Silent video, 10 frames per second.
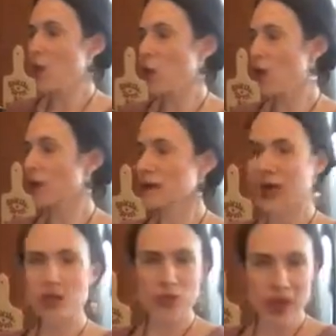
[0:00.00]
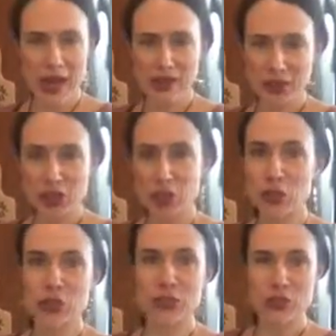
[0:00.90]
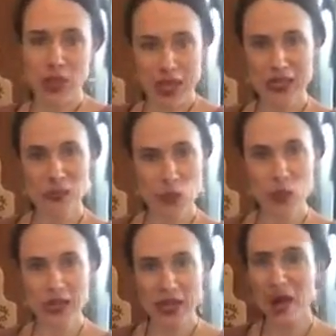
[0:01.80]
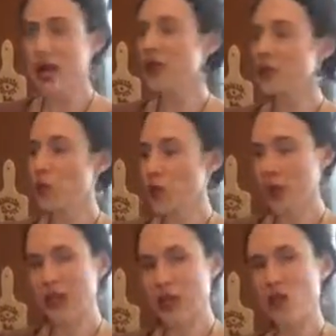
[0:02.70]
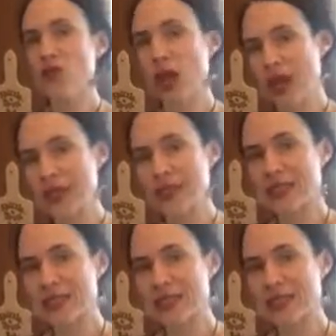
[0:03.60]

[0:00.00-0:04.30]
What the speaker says: or later that afternoon if you had the morning up and pouring it over ice.